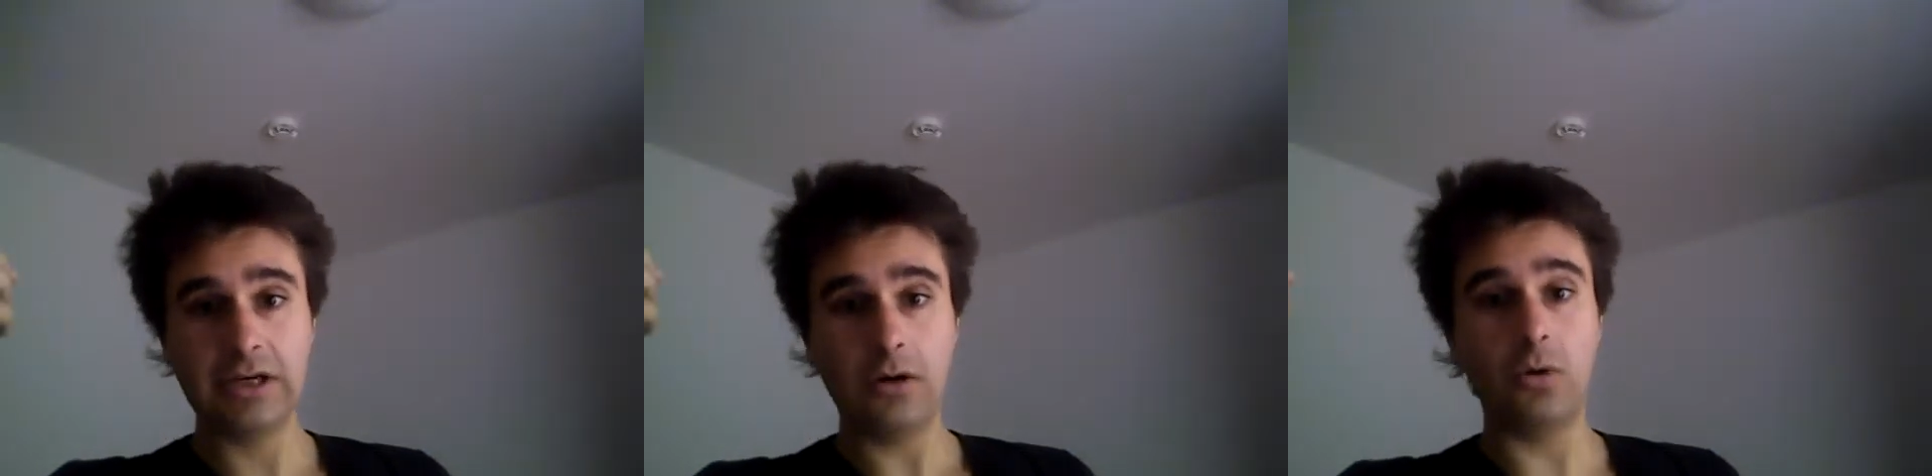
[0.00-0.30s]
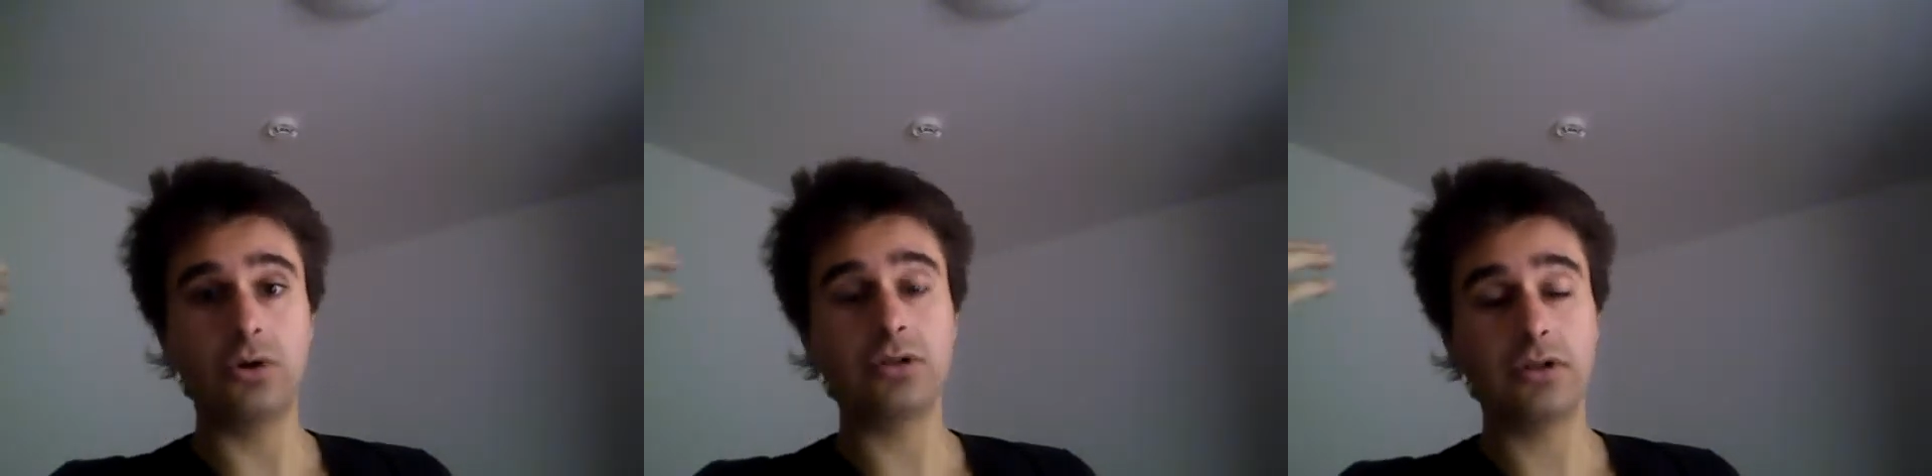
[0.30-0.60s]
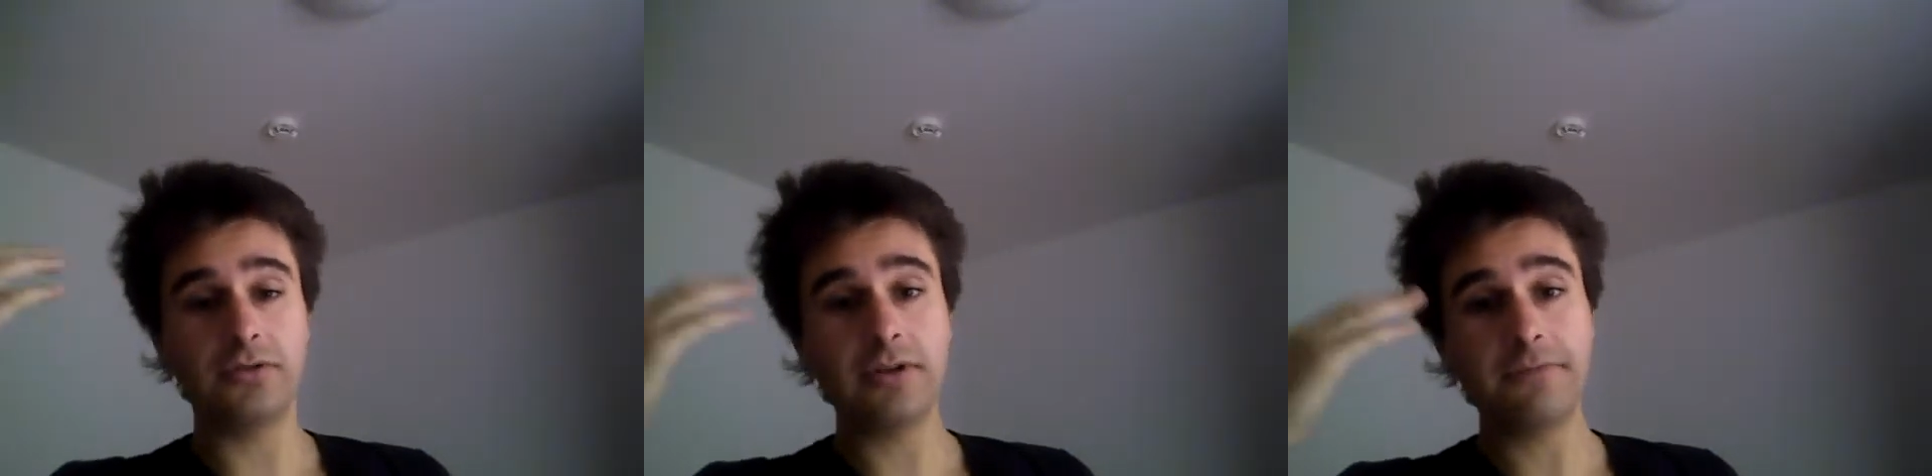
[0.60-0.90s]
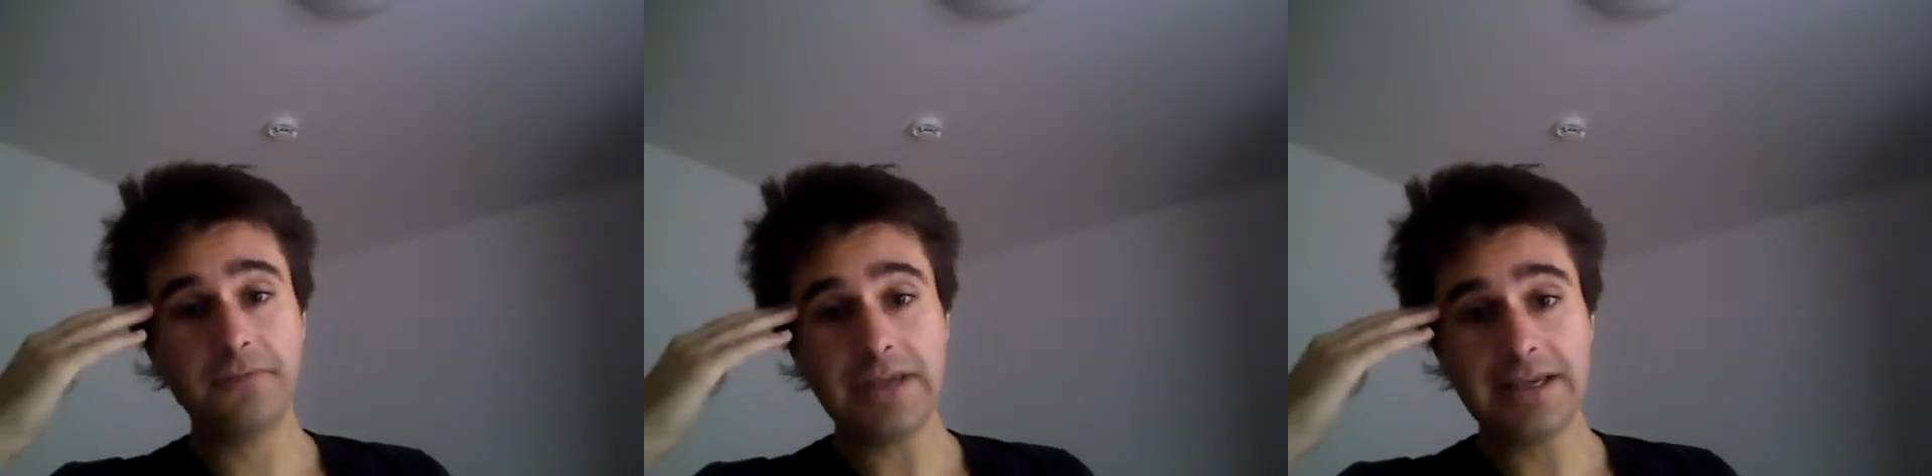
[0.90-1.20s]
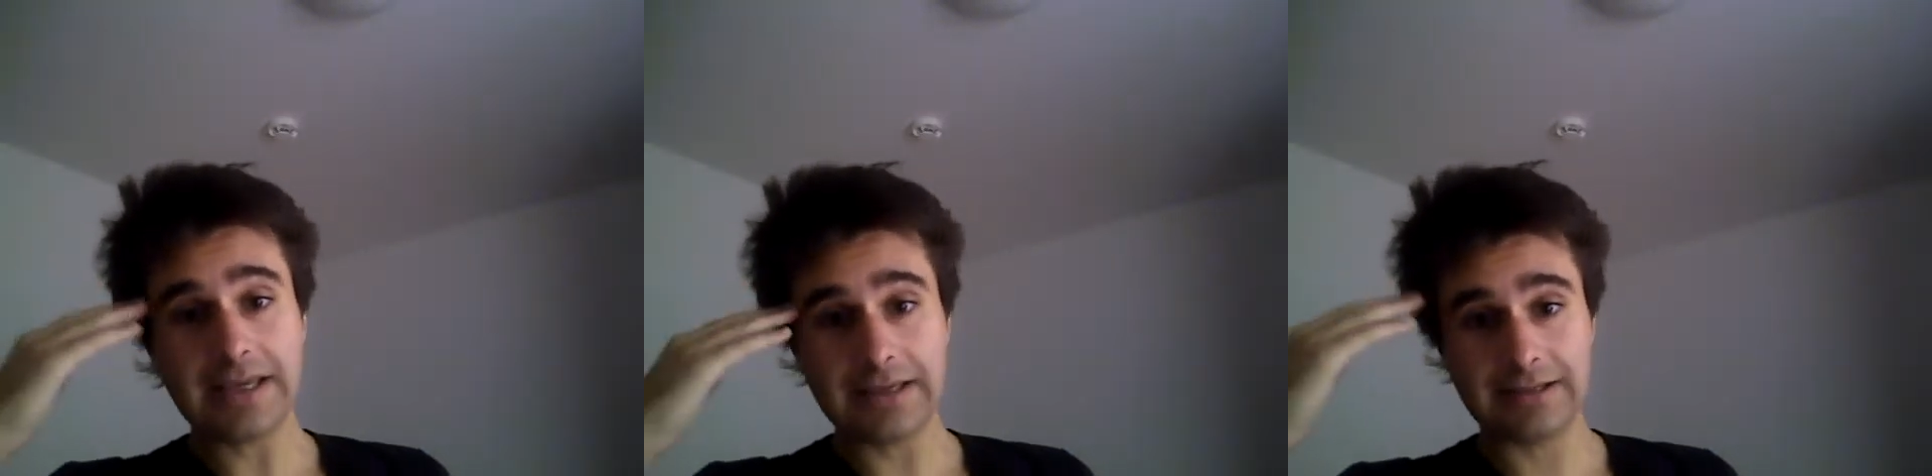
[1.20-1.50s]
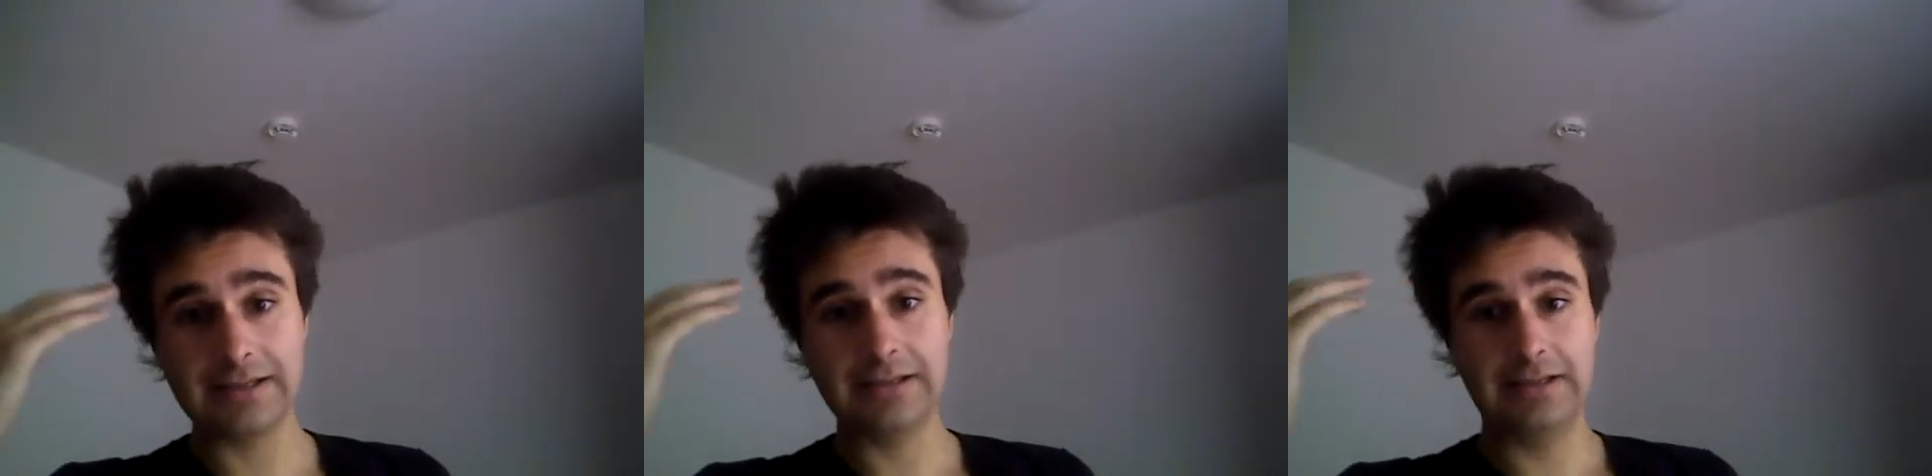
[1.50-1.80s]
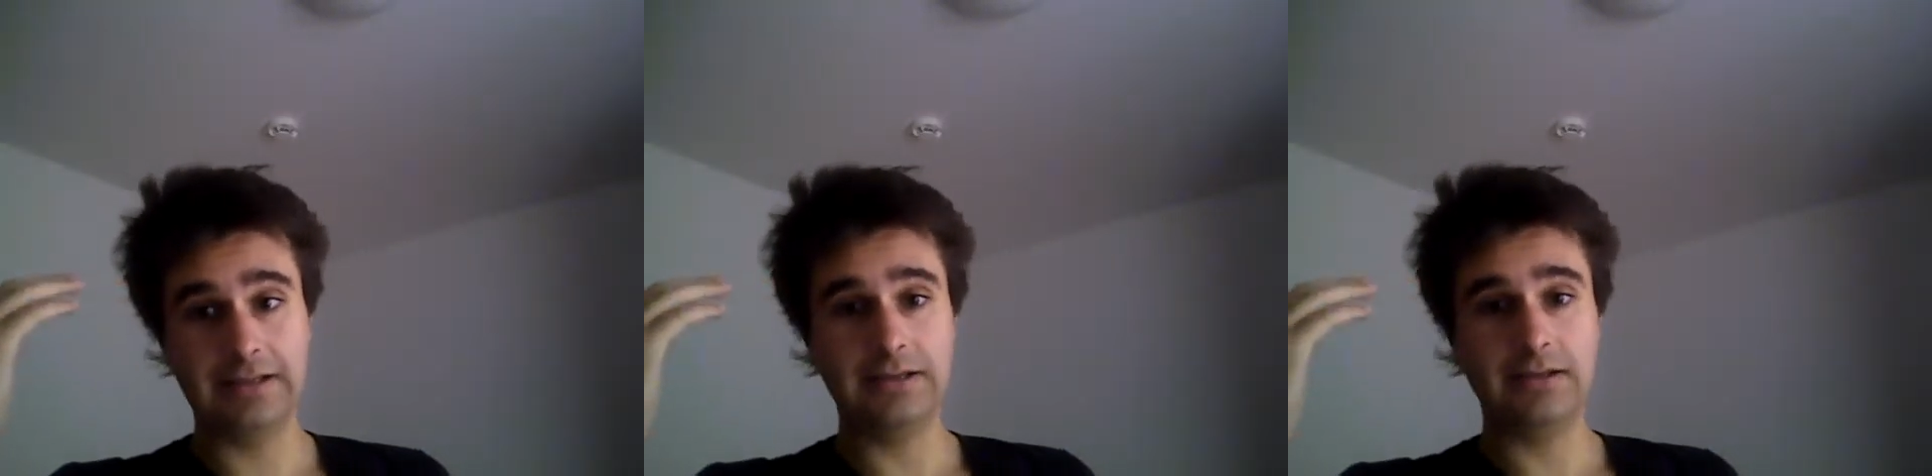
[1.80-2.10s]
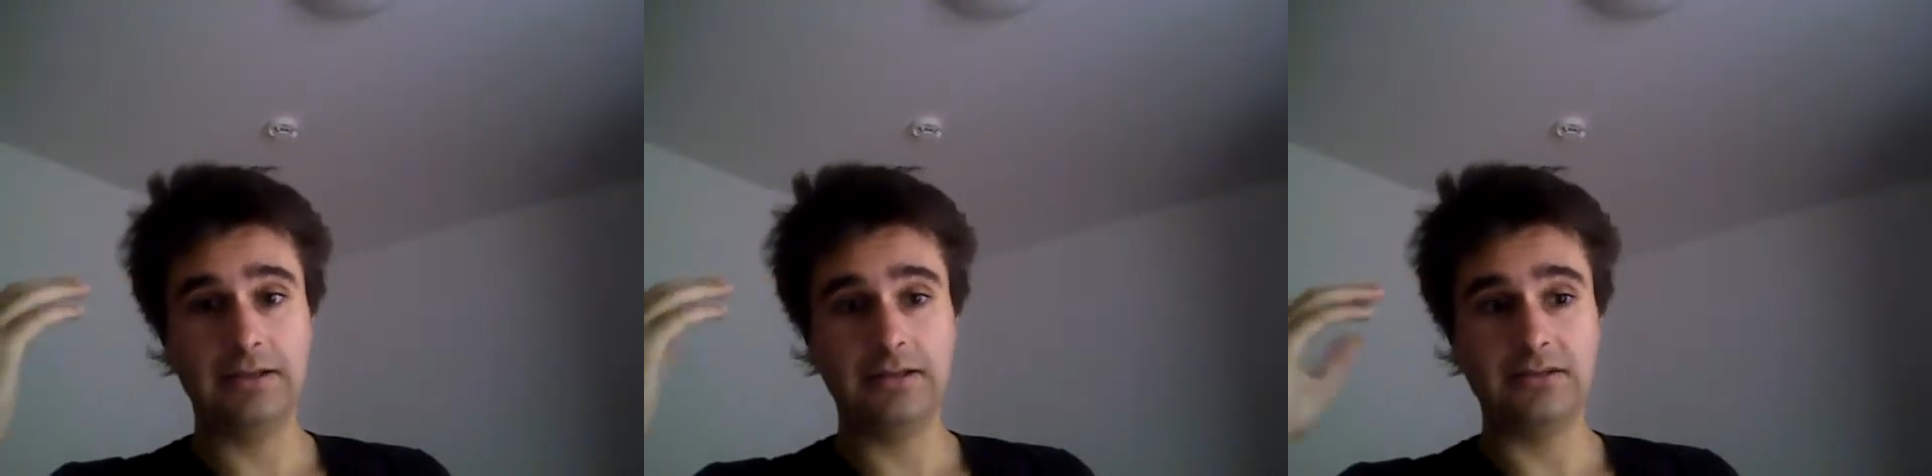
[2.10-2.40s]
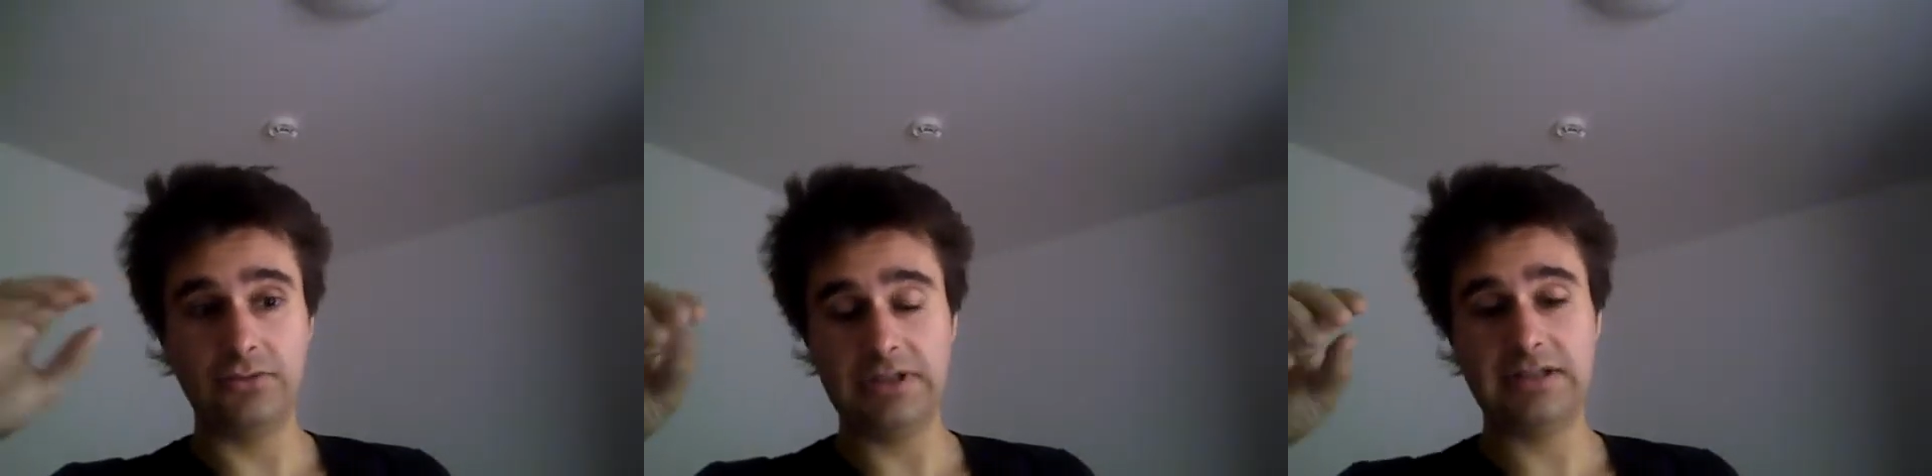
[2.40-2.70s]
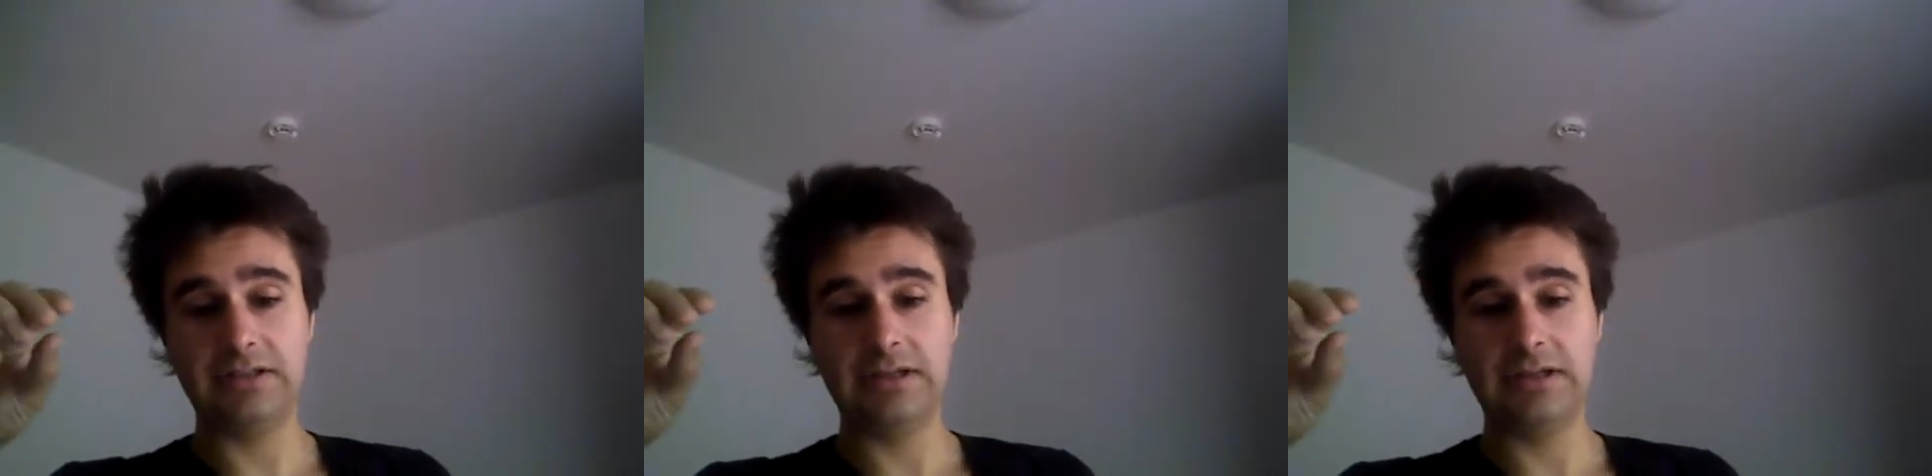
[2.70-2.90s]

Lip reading: or the thinking to it.